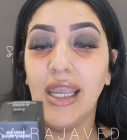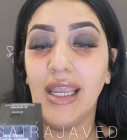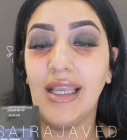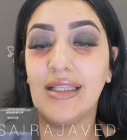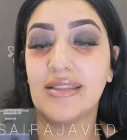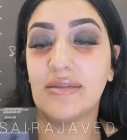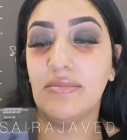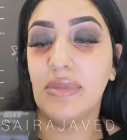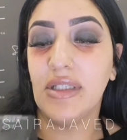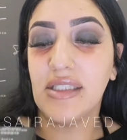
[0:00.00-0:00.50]

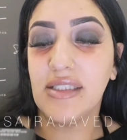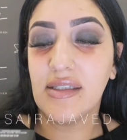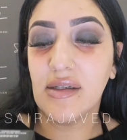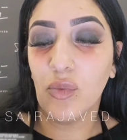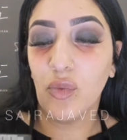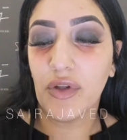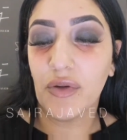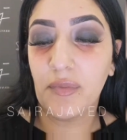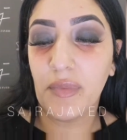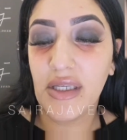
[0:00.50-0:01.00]
It's
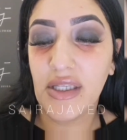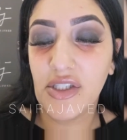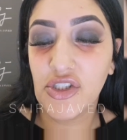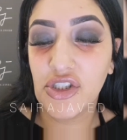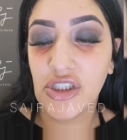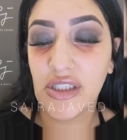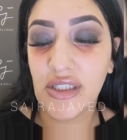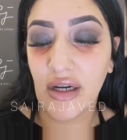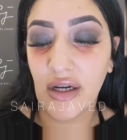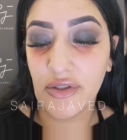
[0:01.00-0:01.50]
medium with
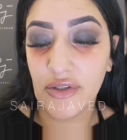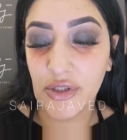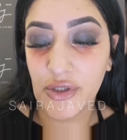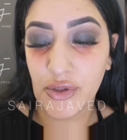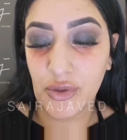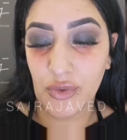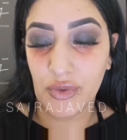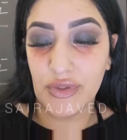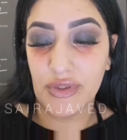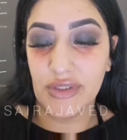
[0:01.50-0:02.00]
peachy
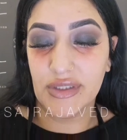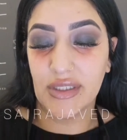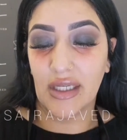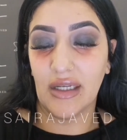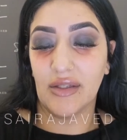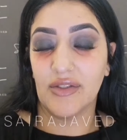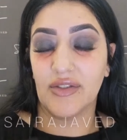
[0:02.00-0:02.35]
undertones,